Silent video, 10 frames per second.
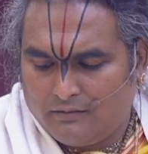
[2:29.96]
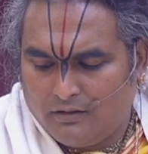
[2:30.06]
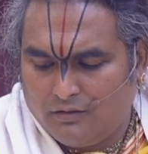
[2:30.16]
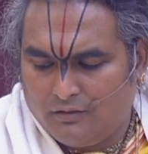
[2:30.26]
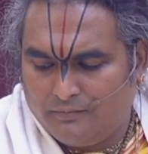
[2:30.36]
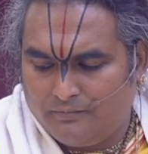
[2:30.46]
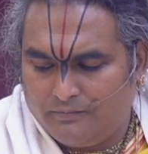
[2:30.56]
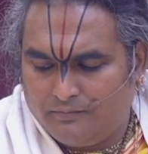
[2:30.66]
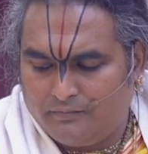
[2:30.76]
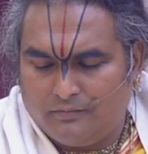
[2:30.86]
So
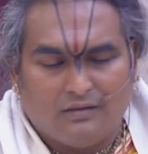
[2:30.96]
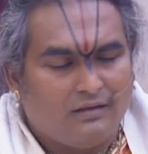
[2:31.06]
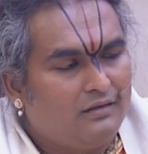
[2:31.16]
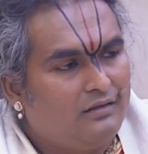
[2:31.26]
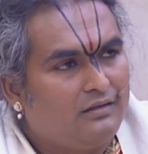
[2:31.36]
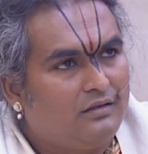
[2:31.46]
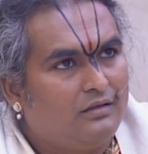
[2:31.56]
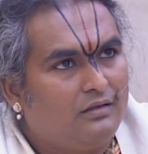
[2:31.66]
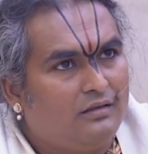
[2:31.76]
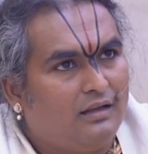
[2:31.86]

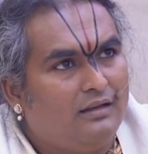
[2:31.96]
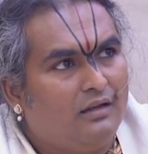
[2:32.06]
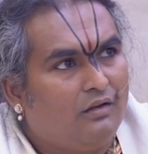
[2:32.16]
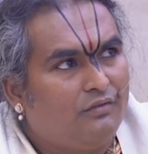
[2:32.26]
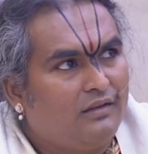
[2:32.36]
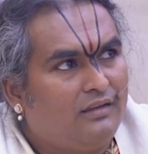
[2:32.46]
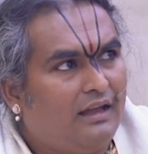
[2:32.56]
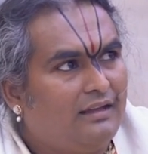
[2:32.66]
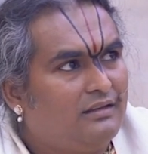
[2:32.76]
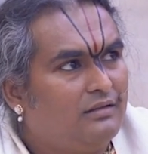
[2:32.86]
then after
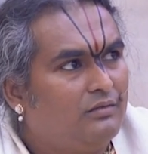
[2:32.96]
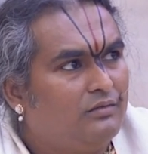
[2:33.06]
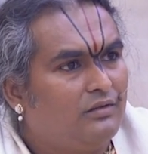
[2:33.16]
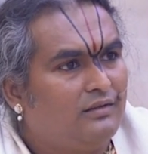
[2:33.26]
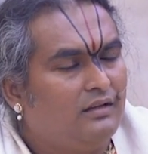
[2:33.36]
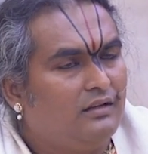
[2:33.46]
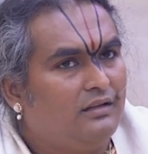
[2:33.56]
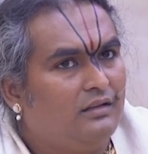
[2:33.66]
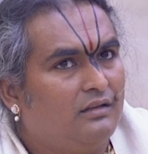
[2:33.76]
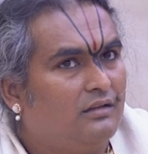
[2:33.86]
that, you
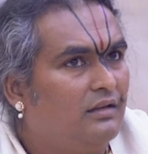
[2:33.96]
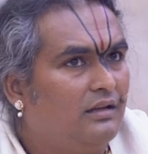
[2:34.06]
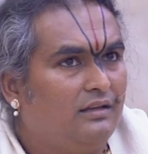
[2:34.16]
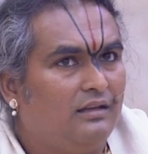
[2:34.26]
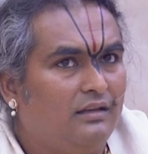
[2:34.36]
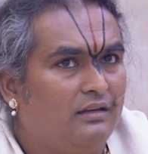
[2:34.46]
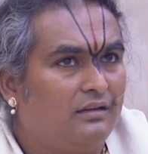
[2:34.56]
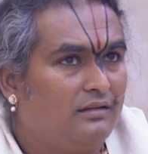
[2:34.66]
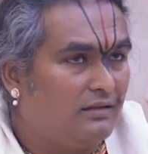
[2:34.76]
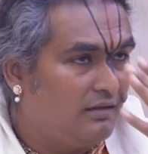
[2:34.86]
see, in
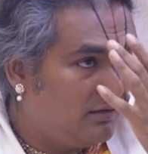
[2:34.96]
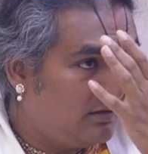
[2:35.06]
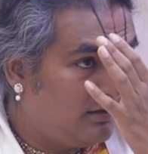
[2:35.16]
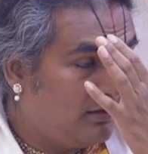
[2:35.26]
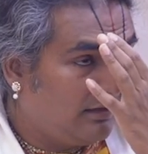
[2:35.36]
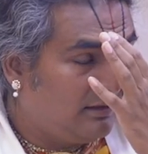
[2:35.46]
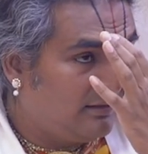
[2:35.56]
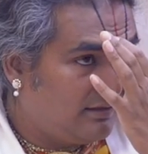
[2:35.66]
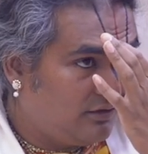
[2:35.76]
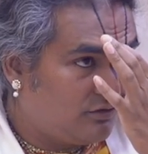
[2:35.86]

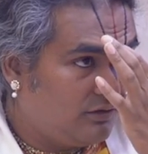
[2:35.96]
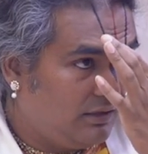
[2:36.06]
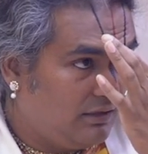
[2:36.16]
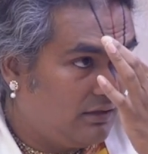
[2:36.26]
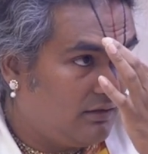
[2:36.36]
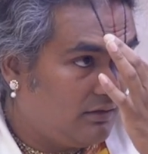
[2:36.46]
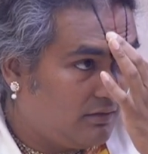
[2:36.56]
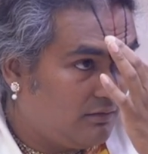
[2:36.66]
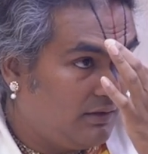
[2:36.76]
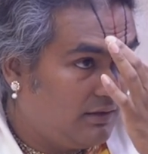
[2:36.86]
19th century, you know,
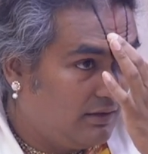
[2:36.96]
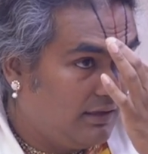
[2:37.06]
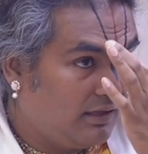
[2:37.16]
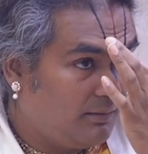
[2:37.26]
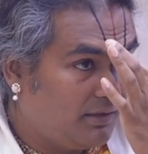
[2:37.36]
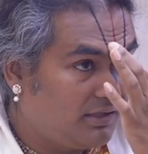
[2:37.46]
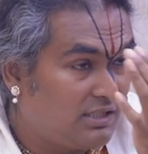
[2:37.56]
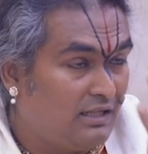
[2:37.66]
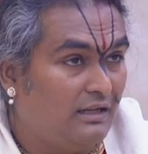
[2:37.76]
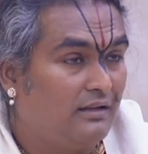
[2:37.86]
when Lahiri
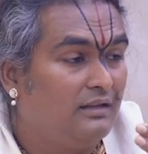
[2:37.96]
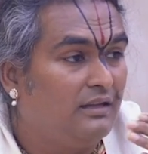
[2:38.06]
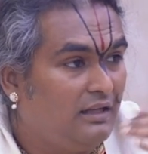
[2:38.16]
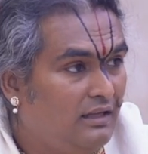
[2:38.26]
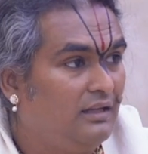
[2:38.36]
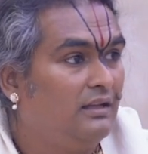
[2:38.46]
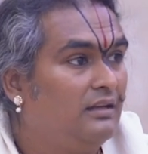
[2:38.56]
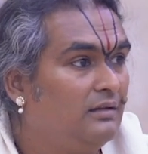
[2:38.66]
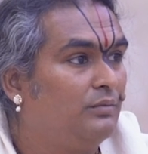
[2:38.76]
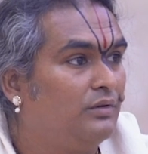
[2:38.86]
Mahashaya, he
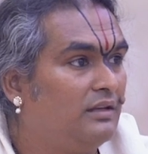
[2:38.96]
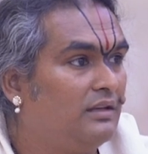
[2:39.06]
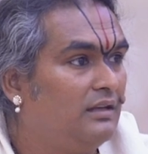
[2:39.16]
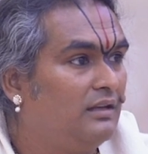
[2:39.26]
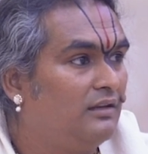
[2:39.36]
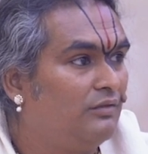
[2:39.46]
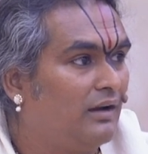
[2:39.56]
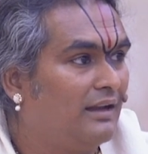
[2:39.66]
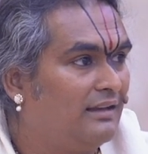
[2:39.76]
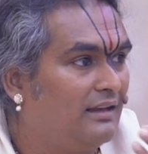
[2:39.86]
put it in
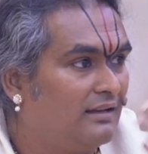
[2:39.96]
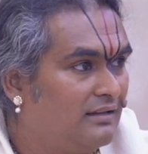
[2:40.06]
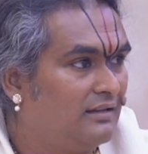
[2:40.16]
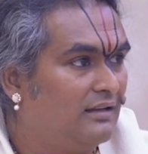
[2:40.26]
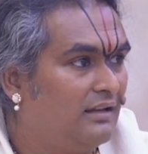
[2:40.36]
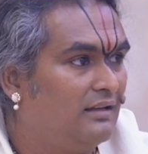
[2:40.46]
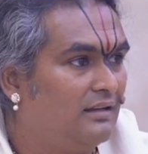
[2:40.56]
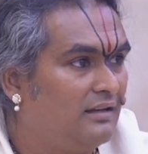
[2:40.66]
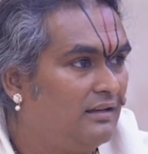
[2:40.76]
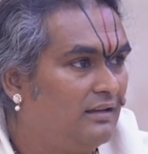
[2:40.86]
writing.
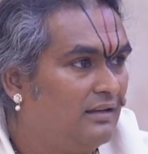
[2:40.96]
And